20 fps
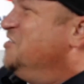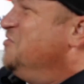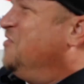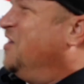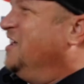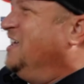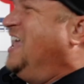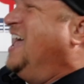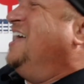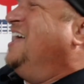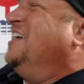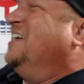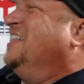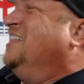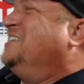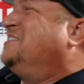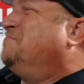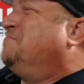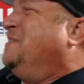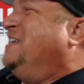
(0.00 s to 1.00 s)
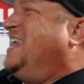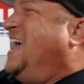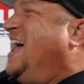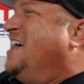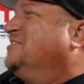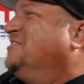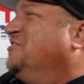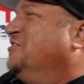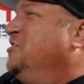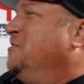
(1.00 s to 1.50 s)
Do you want to? Yeah, you'll
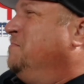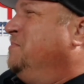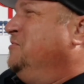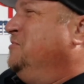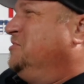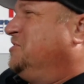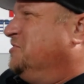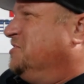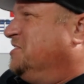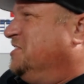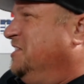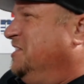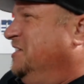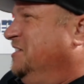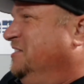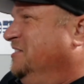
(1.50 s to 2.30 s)
bedazzle your booster seat.